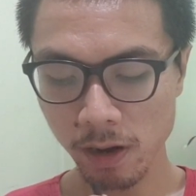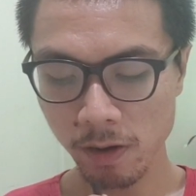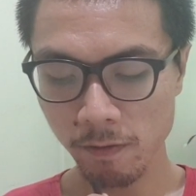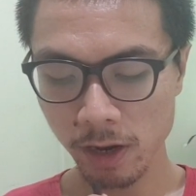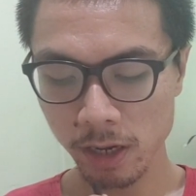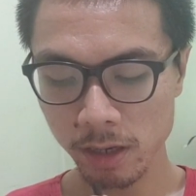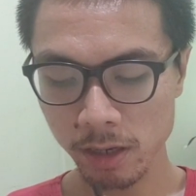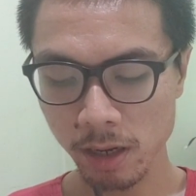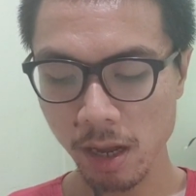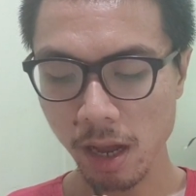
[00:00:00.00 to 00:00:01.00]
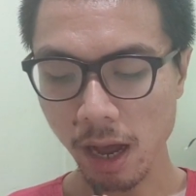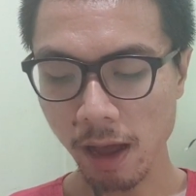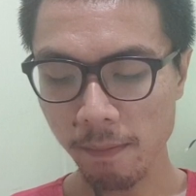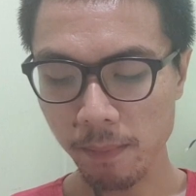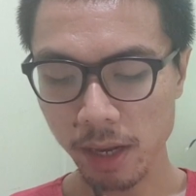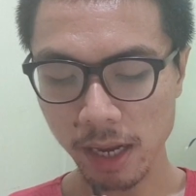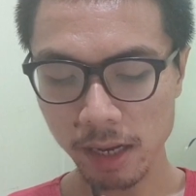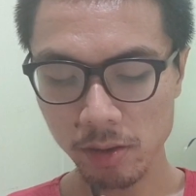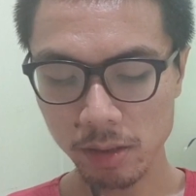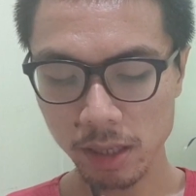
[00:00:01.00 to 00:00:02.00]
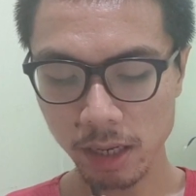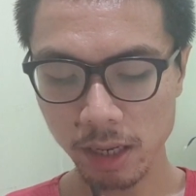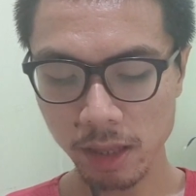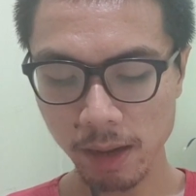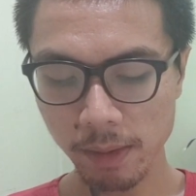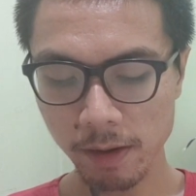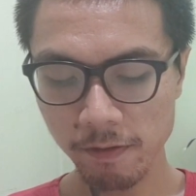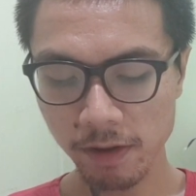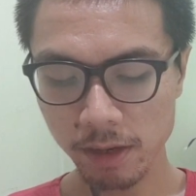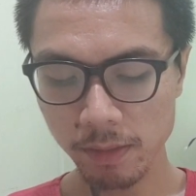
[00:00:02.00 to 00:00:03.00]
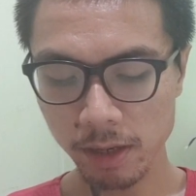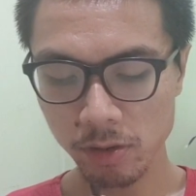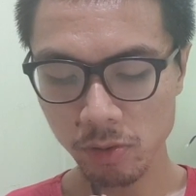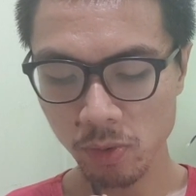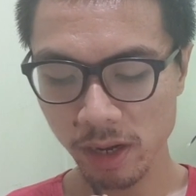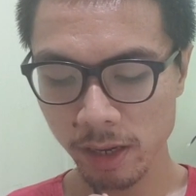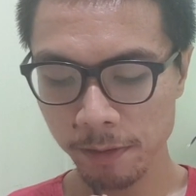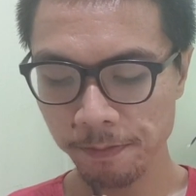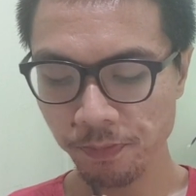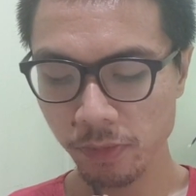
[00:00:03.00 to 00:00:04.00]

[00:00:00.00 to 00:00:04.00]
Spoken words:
awakened, I began to study them in a fundamental way.